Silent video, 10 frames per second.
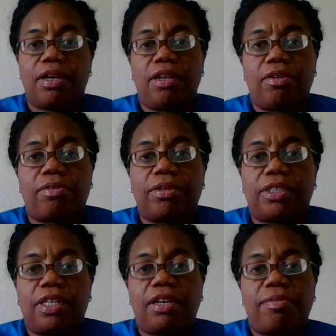Hello,
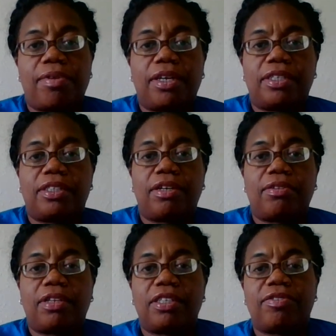Christina Red.
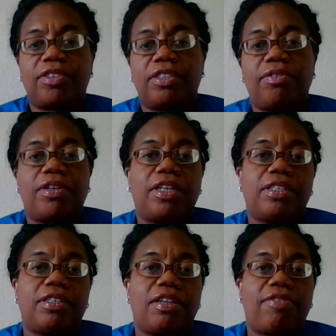So thanks for tuning
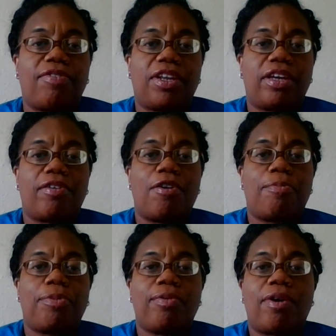into this video.
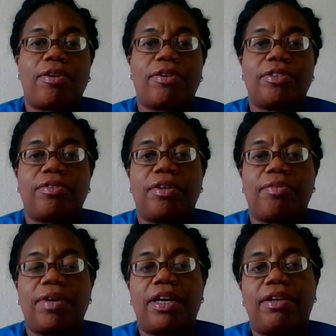Hope you all are
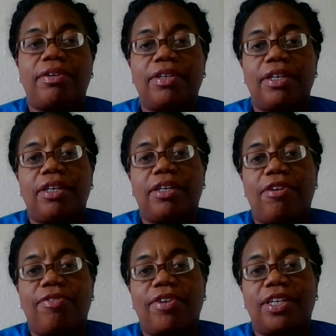doing well.
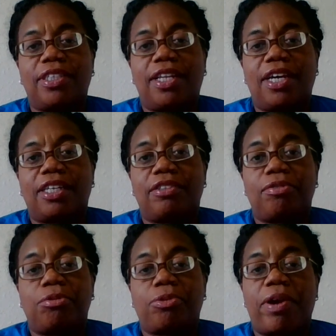Don't forget to like and
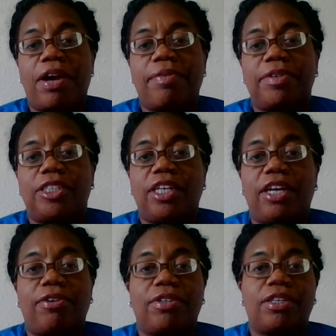subscribe and
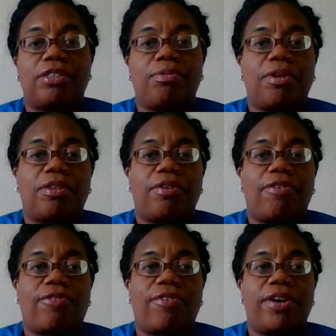share this with your
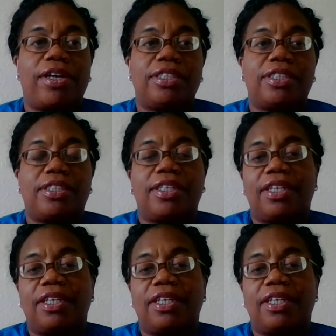friends.